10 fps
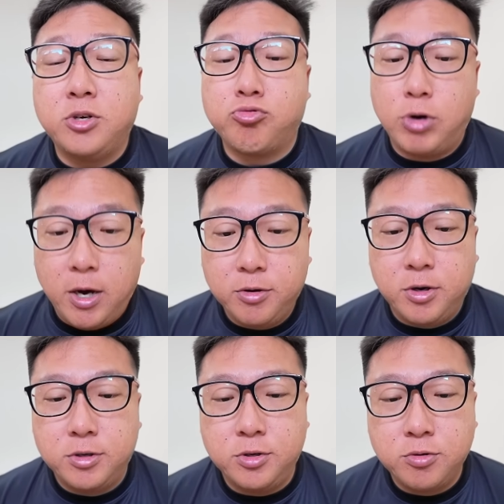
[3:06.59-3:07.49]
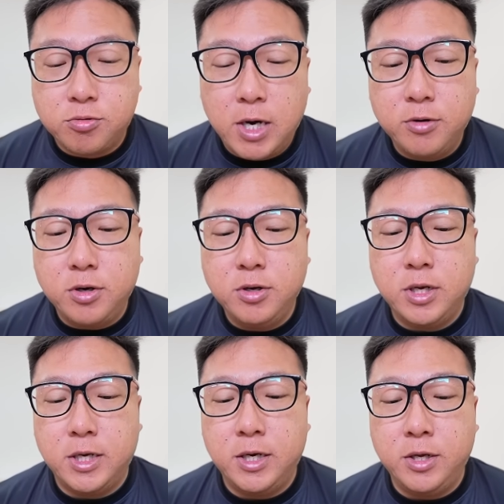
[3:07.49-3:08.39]
Groudon. So Groudon,
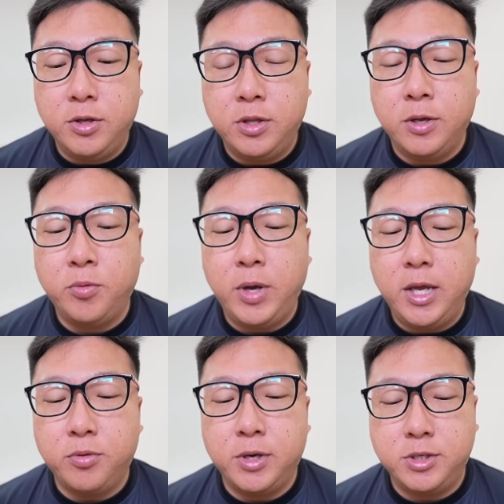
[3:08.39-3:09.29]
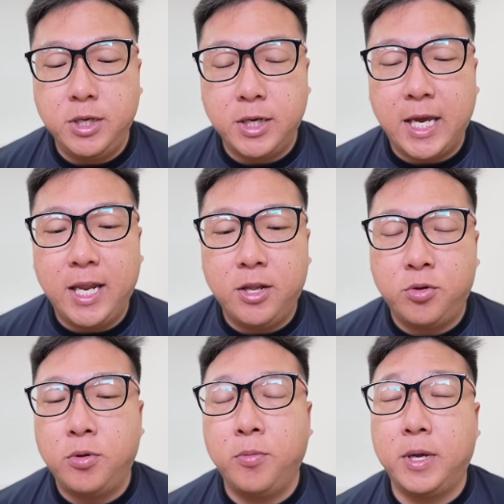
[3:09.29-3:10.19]
the way to actually get it
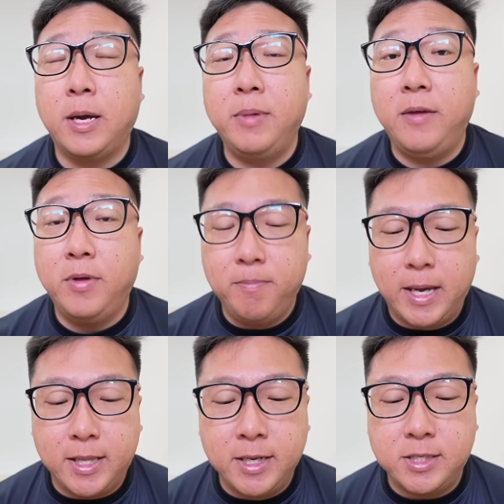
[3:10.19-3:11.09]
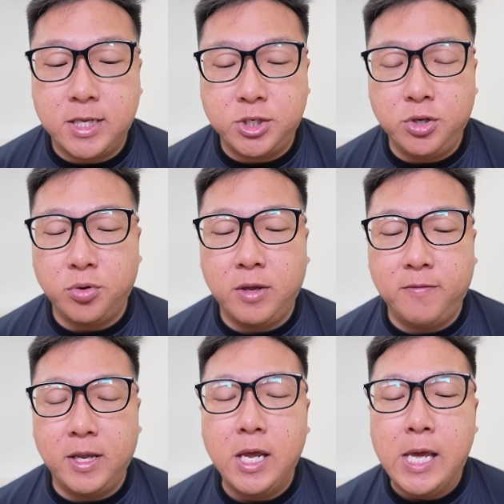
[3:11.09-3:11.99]
to become even better is actually to give
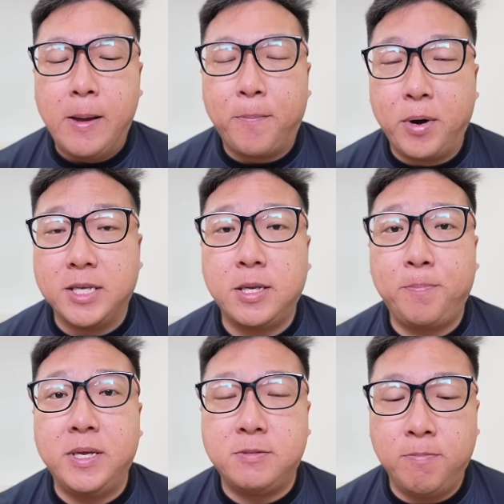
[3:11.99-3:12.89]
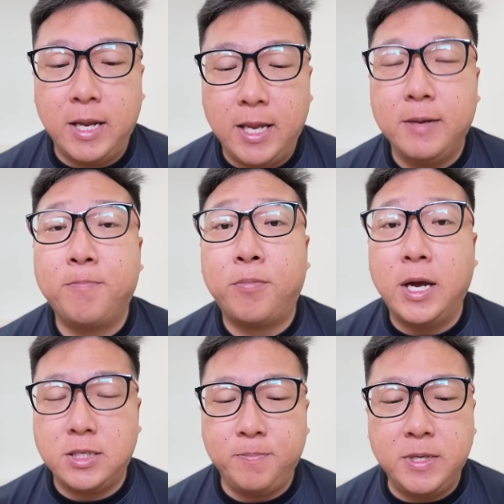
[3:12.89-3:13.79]
it Precipice Blade.
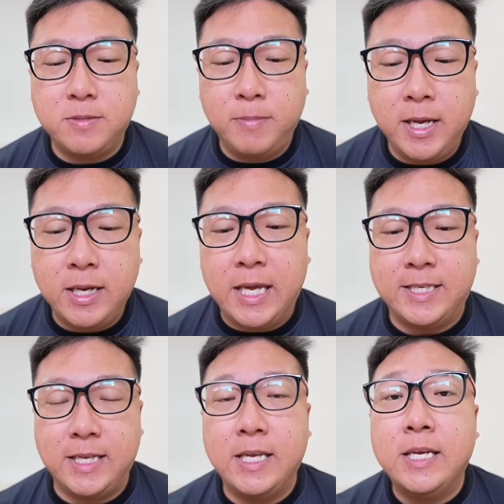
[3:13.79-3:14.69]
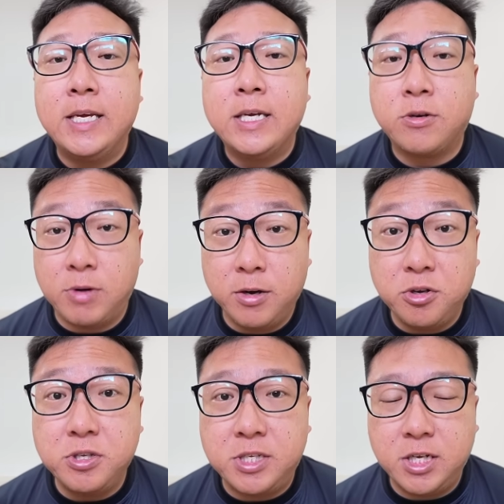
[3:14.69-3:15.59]
Precipice Blade is
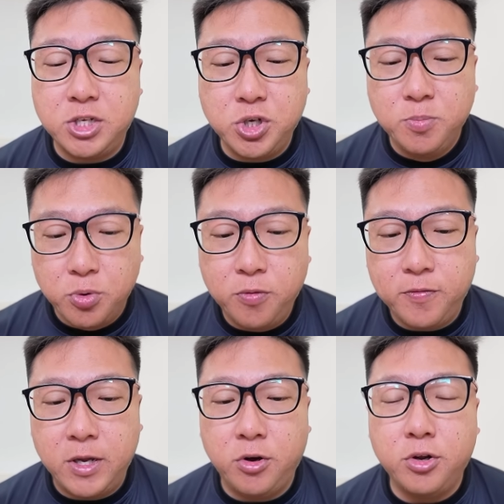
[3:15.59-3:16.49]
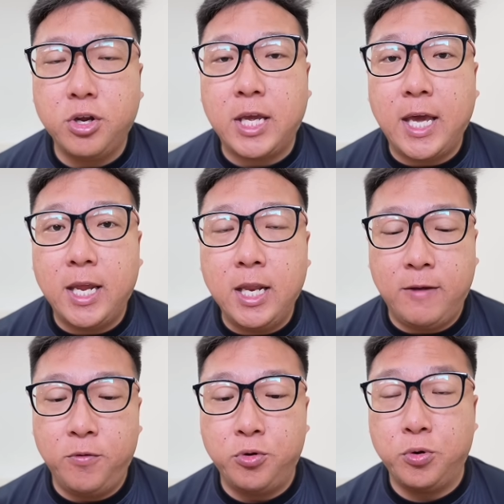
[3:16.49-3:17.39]
Groudon's signature move. In order to get it,
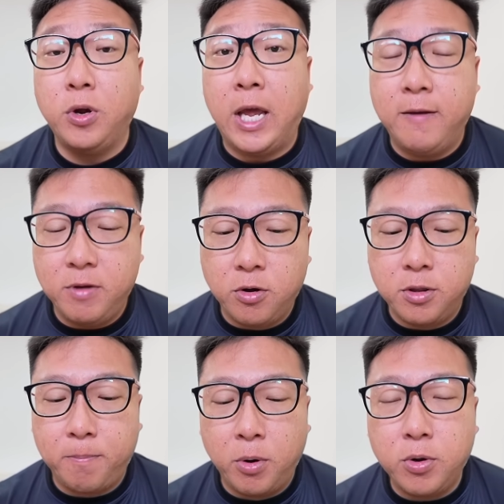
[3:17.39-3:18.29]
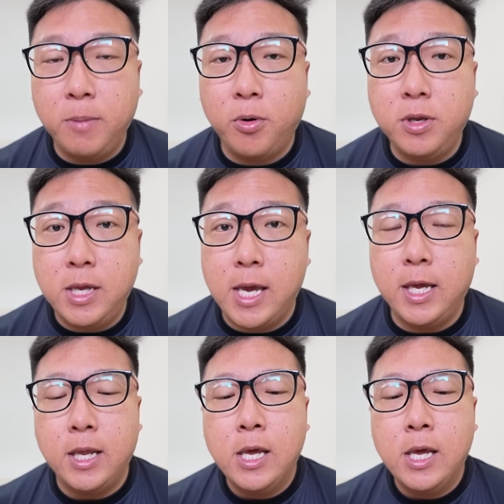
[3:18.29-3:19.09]
if you do not have it on the Pokemon yet,